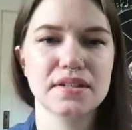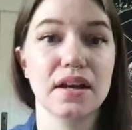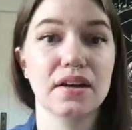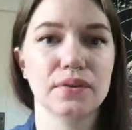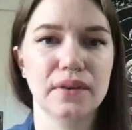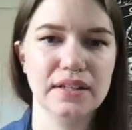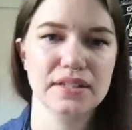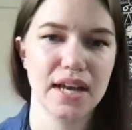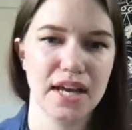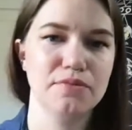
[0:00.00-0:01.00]
a great
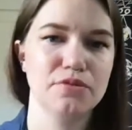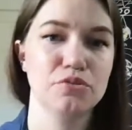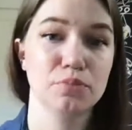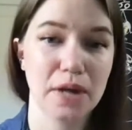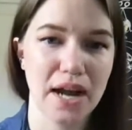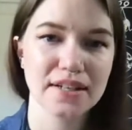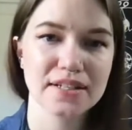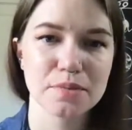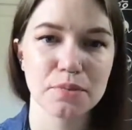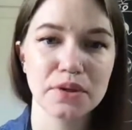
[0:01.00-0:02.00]
time to
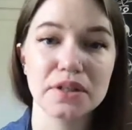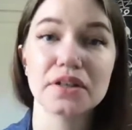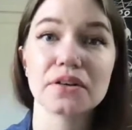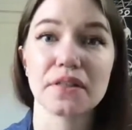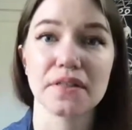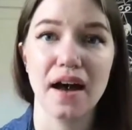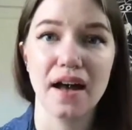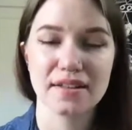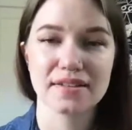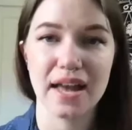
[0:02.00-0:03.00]
practice putting your
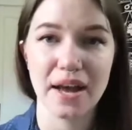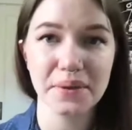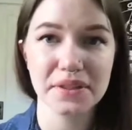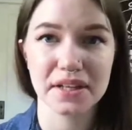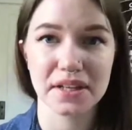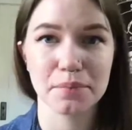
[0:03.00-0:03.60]
thoughts out there,